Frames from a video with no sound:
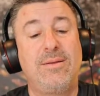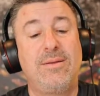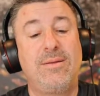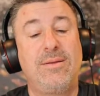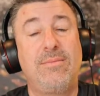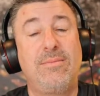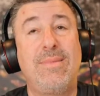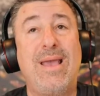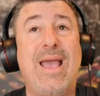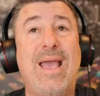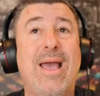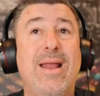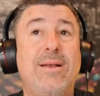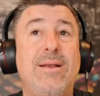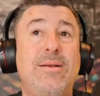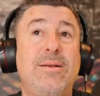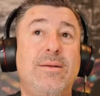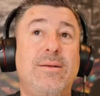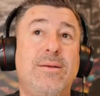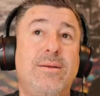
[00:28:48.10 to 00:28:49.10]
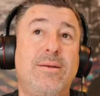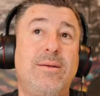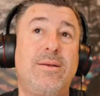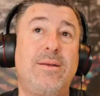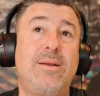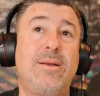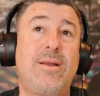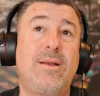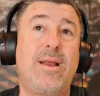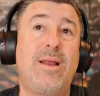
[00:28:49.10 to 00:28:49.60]
Man,
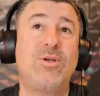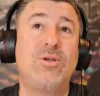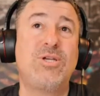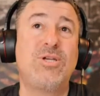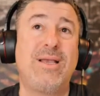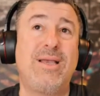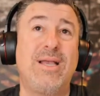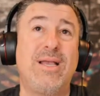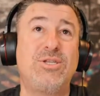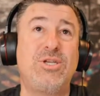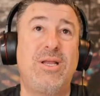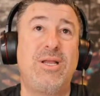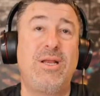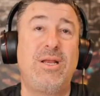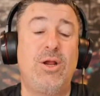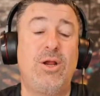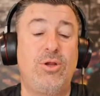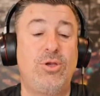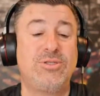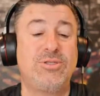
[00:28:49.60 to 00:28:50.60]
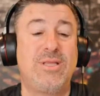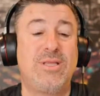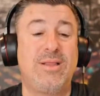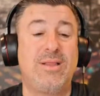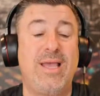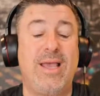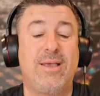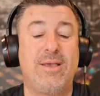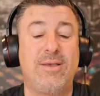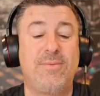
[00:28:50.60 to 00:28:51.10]
I wish I can get you in here. Use
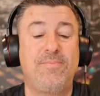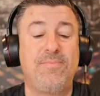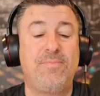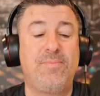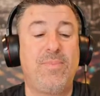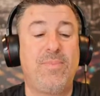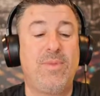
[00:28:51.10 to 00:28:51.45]
the link.